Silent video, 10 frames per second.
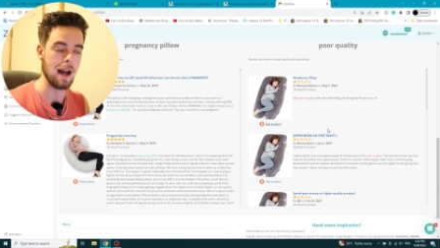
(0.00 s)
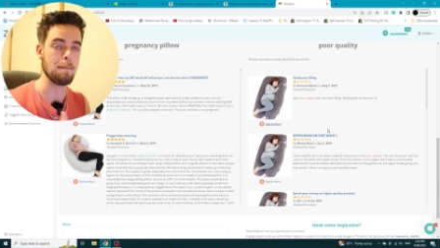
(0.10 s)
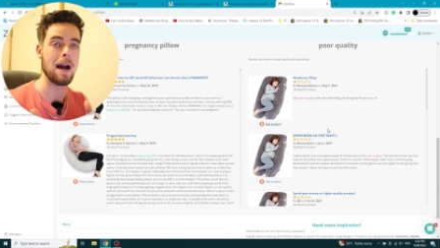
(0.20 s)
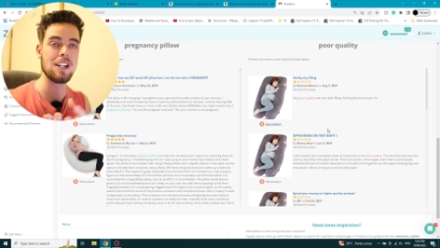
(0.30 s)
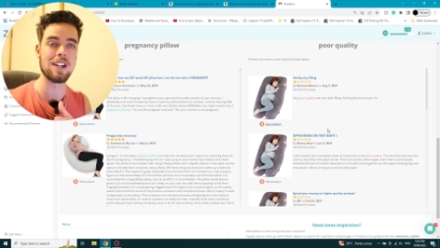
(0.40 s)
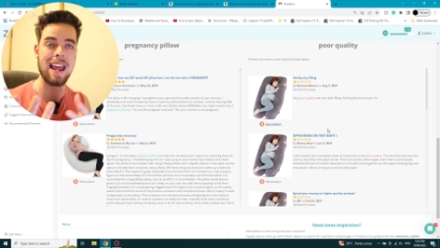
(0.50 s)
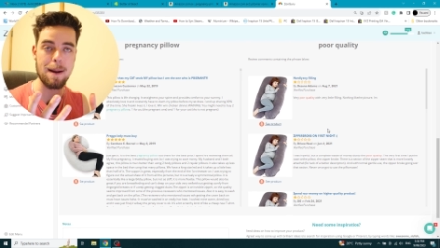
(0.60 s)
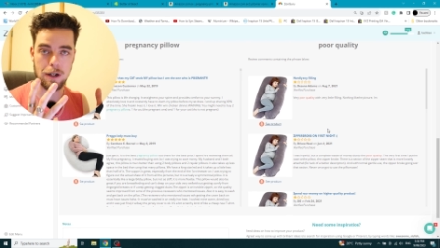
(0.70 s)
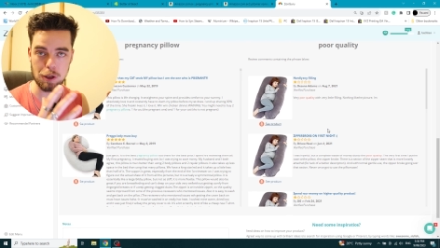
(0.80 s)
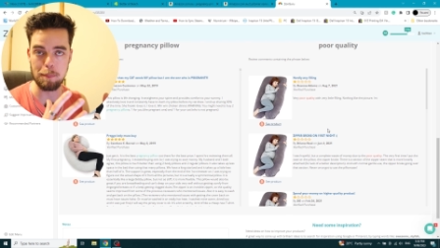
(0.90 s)
imagine how
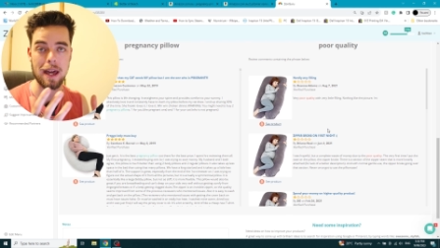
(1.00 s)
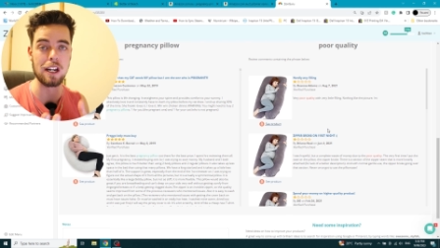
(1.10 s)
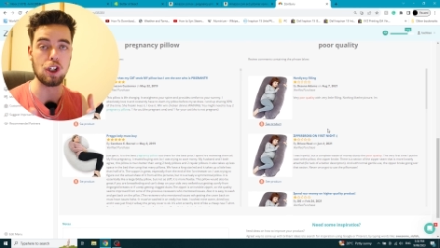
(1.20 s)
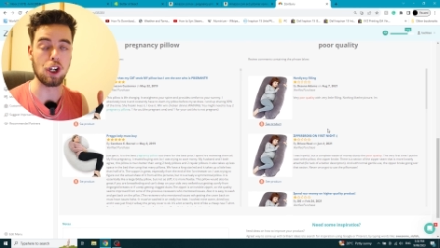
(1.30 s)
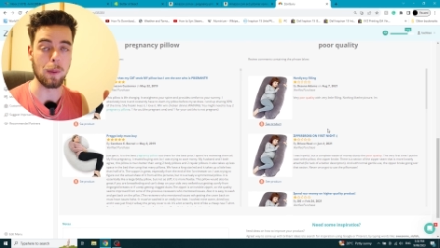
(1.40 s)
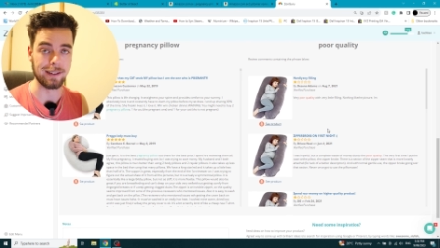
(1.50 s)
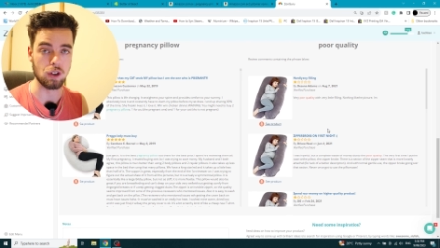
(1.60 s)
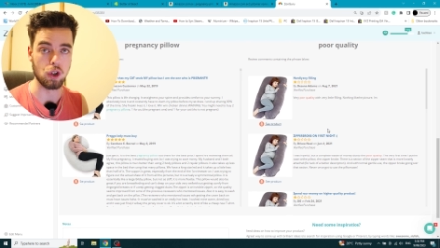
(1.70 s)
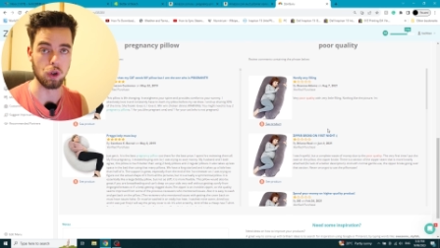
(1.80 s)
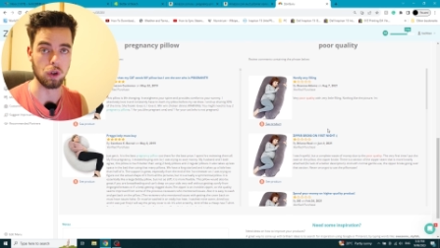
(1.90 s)
much better you're going
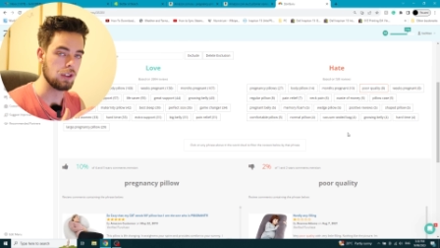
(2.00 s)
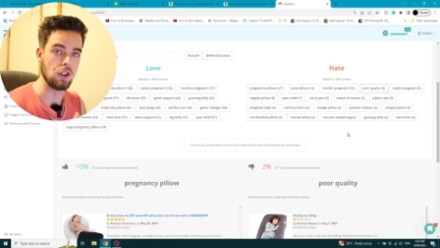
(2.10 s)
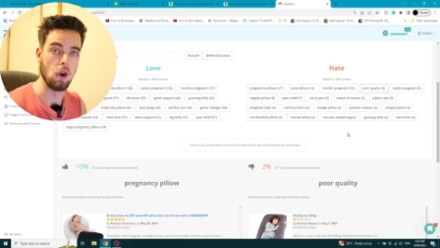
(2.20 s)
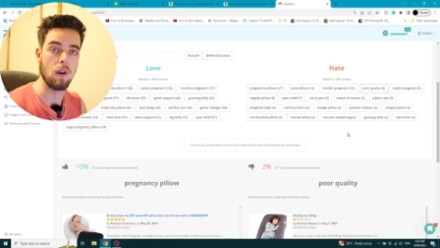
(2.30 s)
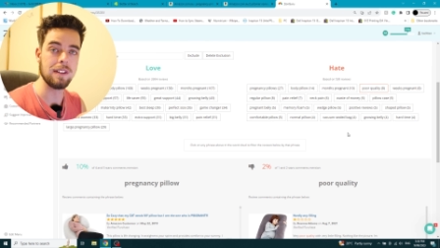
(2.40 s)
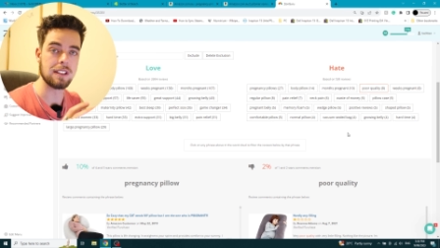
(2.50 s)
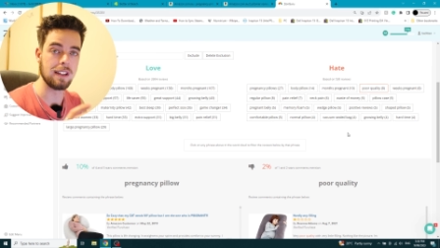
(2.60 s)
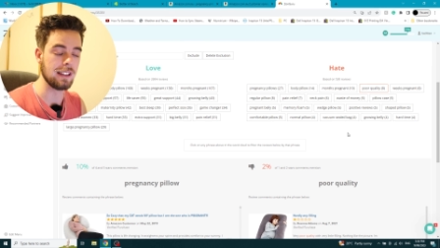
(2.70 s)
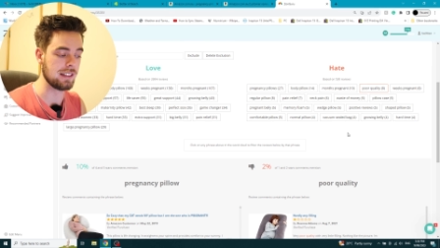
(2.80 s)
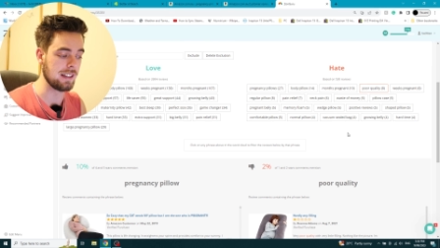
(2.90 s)
to do. So
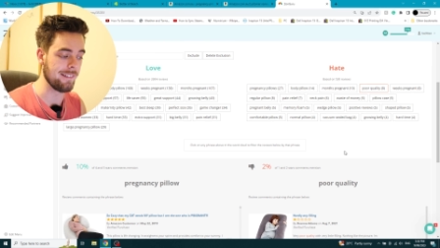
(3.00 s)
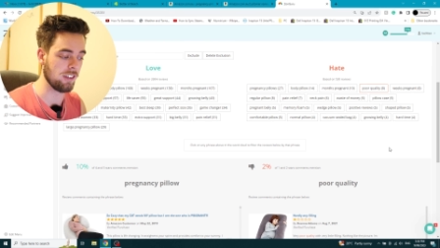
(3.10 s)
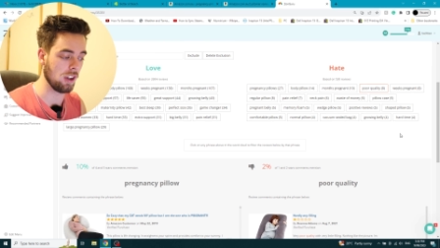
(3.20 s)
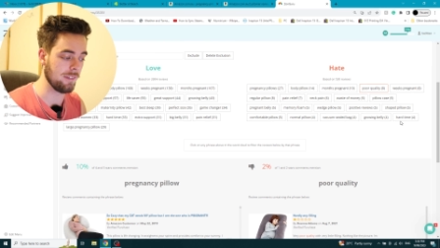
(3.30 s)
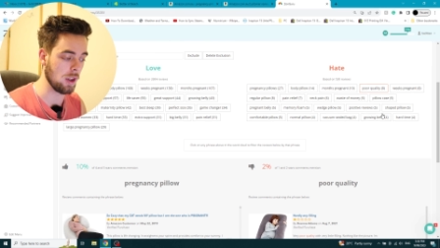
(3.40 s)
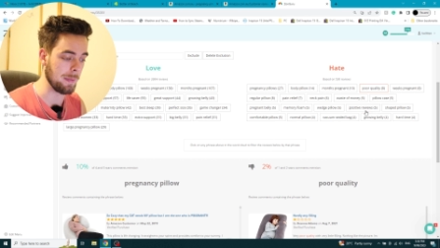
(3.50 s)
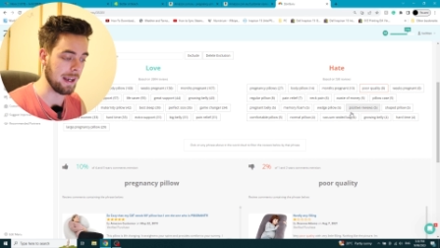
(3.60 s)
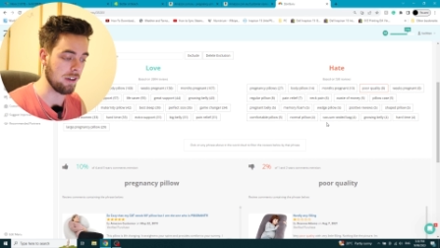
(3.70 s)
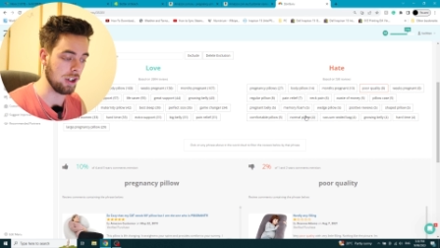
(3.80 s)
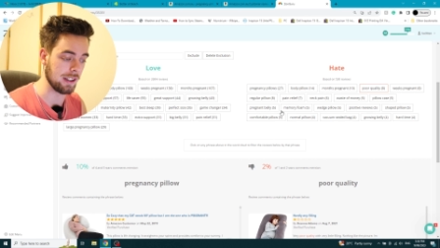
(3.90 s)
obviously there's several of them
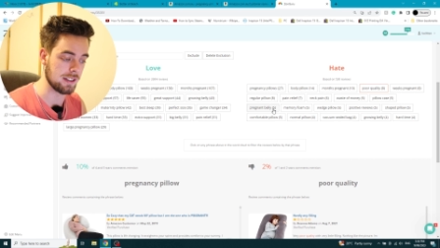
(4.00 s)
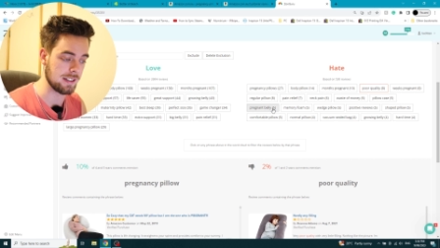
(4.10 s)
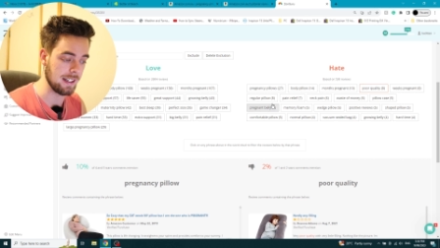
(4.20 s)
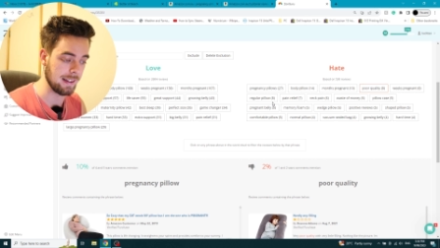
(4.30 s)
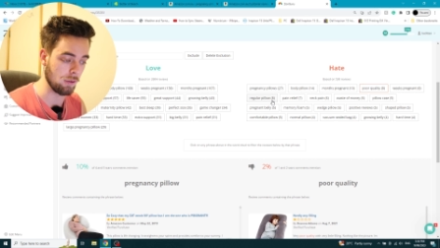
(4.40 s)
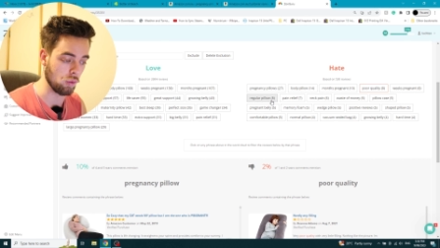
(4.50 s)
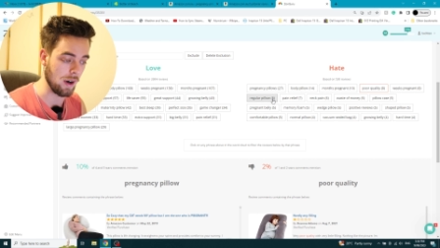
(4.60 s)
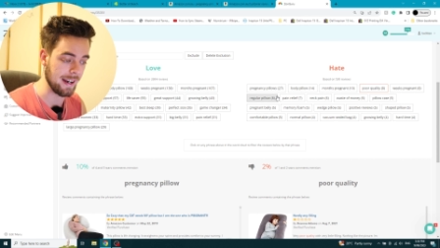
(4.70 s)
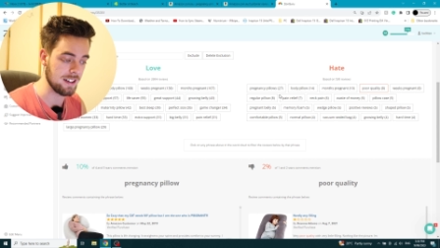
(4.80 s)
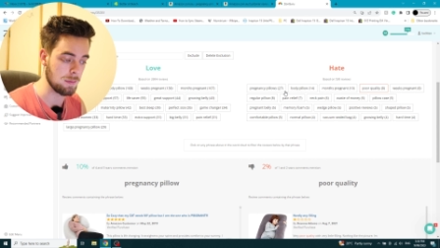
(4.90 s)
here and you can see they're
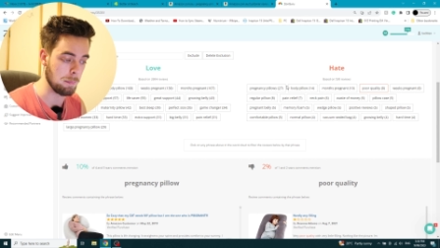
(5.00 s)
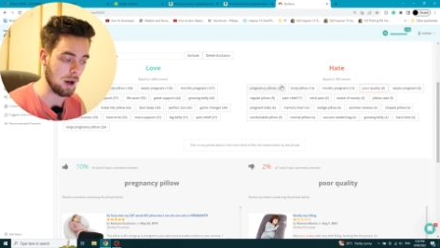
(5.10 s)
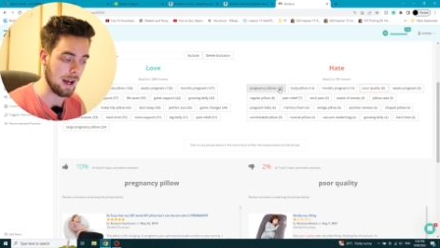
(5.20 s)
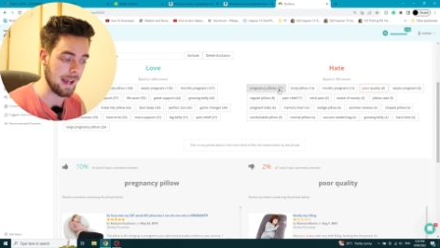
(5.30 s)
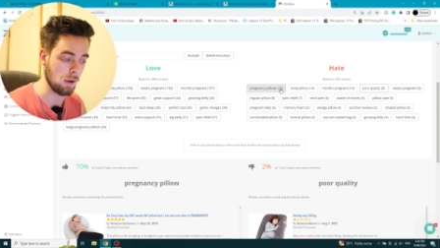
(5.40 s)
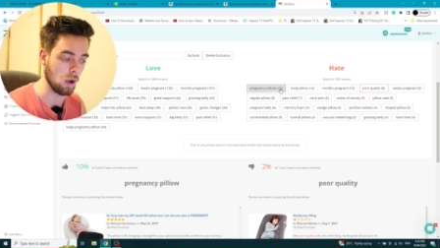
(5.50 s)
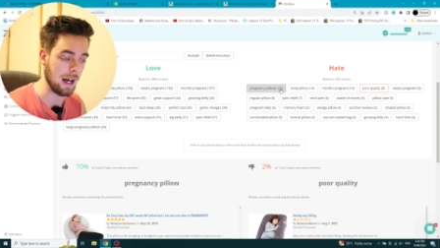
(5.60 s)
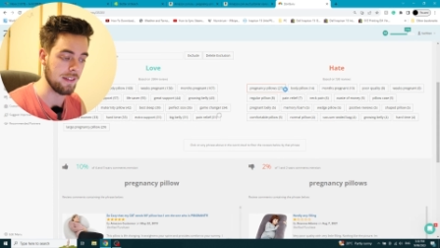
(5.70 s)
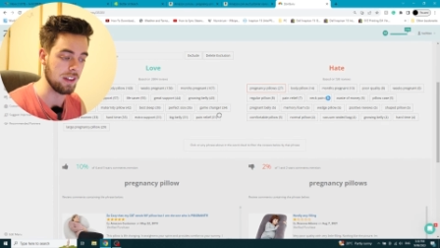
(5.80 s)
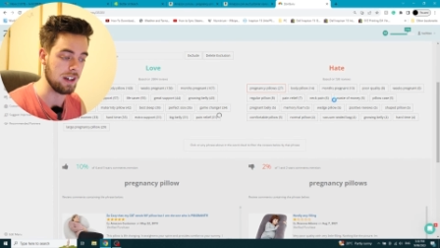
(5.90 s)
ranked by
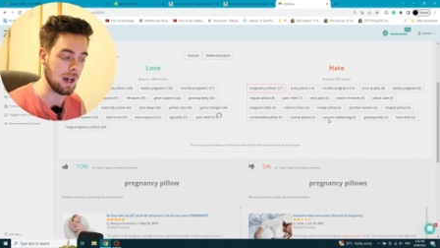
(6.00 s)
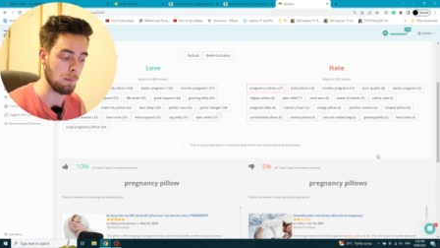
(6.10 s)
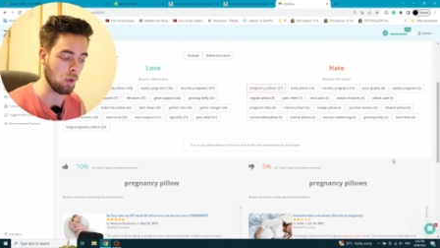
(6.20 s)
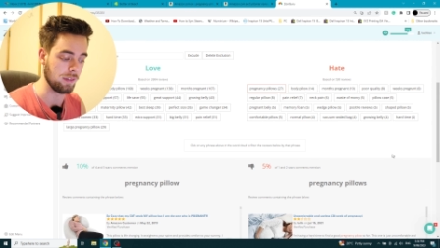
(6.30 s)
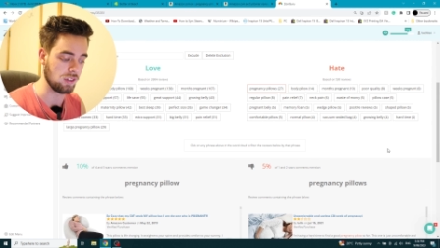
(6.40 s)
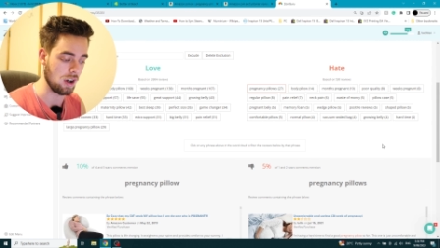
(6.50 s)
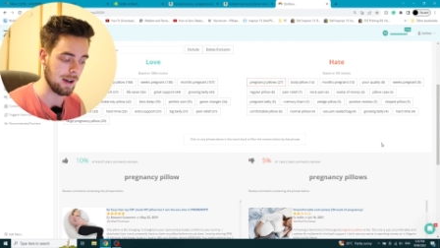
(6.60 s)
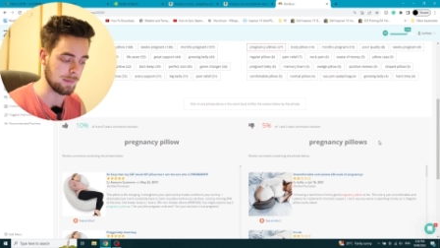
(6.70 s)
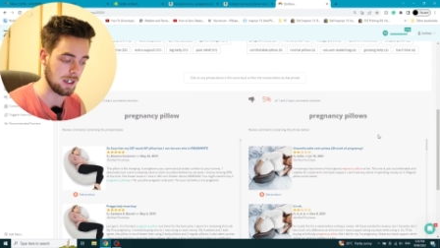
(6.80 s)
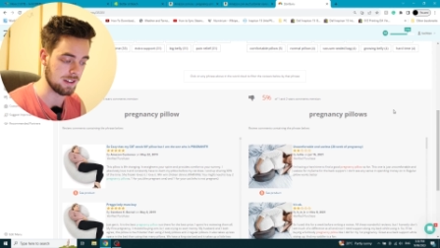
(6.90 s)
uh, the number of
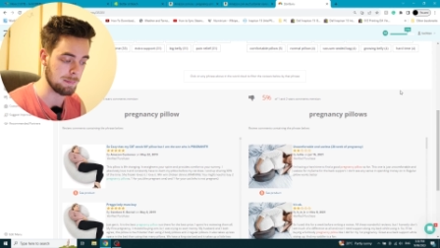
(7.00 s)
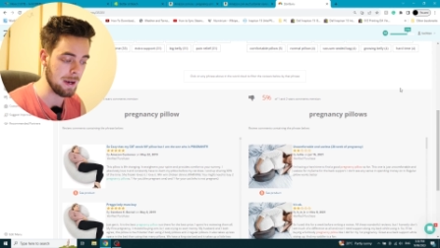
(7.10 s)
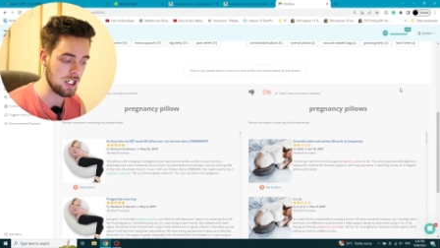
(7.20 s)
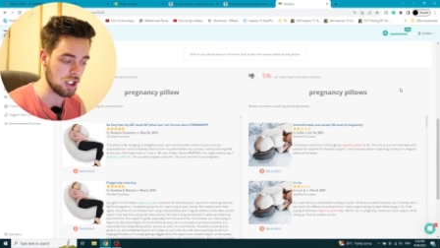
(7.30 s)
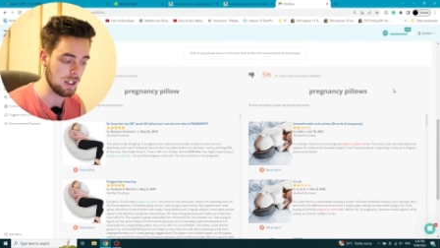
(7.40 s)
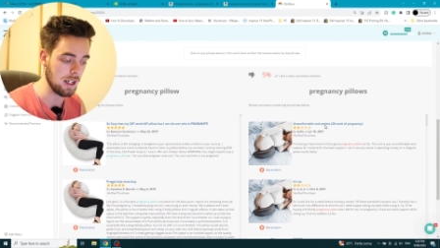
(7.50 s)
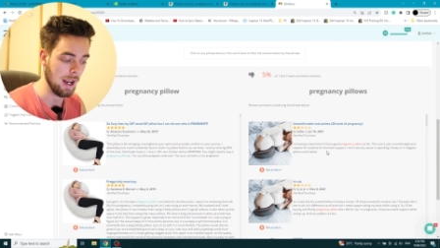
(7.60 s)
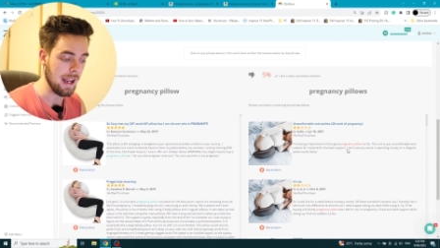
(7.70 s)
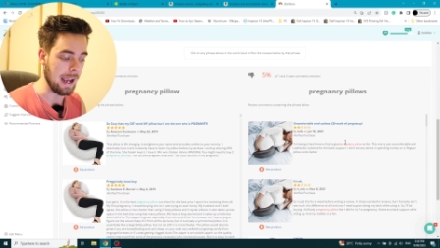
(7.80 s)
times that it's mentioned.